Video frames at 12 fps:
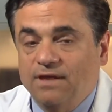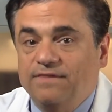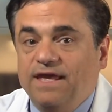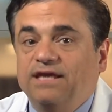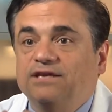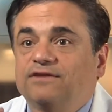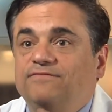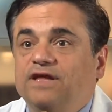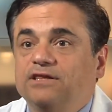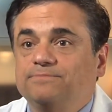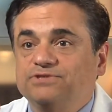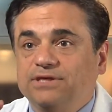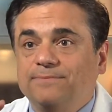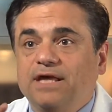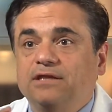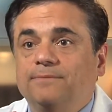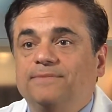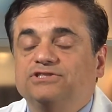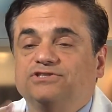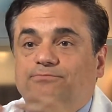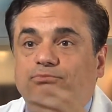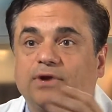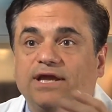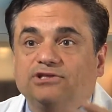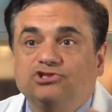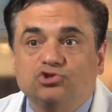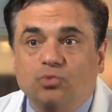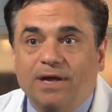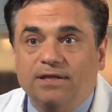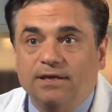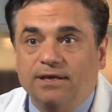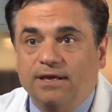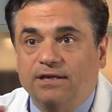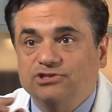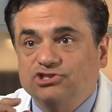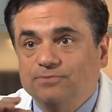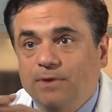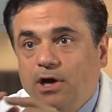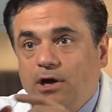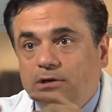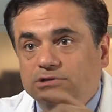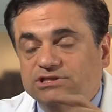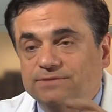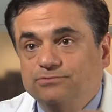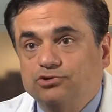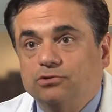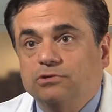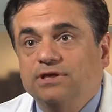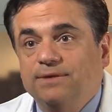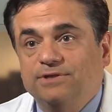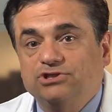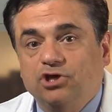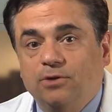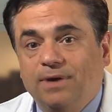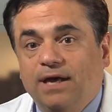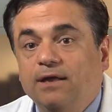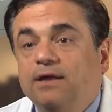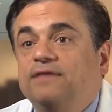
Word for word: they can develop some elements of brain swelling and a small subdural hematoma